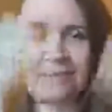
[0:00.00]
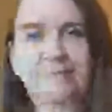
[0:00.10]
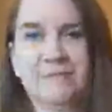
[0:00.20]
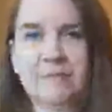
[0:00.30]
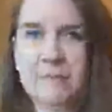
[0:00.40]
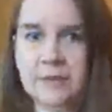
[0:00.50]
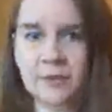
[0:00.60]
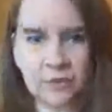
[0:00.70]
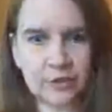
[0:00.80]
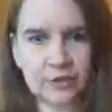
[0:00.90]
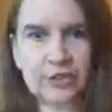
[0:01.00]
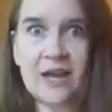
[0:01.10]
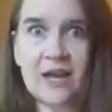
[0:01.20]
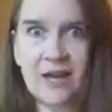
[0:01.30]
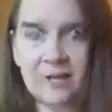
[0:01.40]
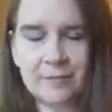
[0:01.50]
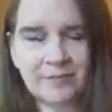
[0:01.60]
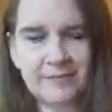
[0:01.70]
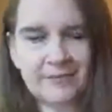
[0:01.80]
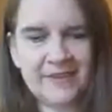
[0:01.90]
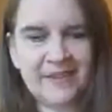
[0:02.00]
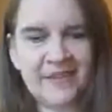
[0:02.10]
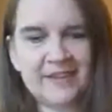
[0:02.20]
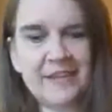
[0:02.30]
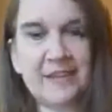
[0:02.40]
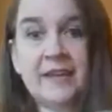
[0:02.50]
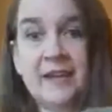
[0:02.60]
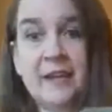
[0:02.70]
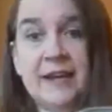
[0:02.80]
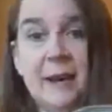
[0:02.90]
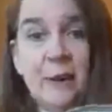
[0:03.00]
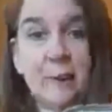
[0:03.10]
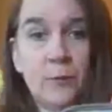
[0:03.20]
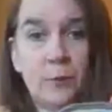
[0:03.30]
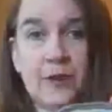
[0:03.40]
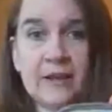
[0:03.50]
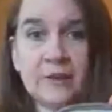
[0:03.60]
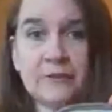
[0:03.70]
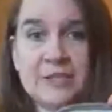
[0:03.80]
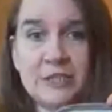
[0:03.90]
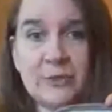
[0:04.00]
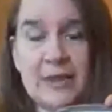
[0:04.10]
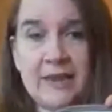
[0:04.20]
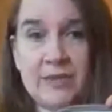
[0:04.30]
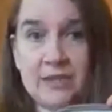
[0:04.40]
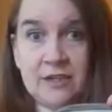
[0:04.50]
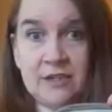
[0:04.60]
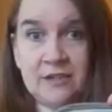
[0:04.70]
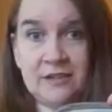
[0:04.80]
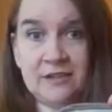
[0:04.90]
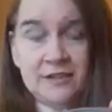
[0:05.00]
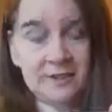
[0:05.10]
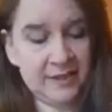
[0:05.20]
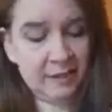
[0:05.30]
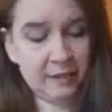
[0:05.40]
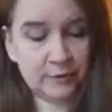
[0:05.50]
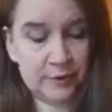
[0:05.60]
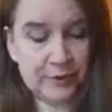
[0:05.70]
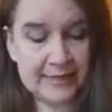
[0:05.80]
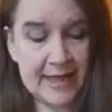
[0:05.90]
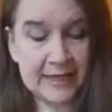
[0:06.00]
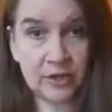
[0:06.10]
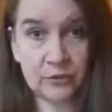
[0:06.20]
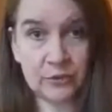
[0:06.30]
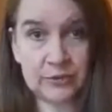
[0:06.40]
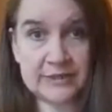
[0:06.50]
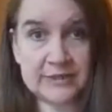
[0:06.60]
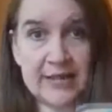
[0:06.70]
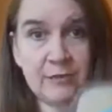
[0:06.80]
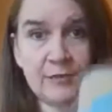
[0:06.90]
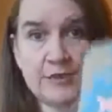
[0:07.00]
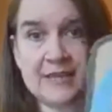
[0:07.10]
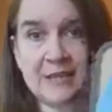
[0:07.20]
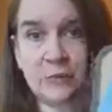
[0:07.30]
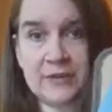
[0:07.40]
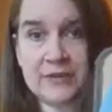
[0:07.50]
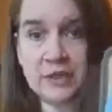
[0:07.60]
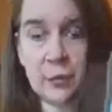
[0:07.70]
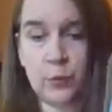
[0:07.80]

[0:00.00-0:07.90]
Good job. Now, what color fish do I have here? Those are yellow. Let's count the yellow fish.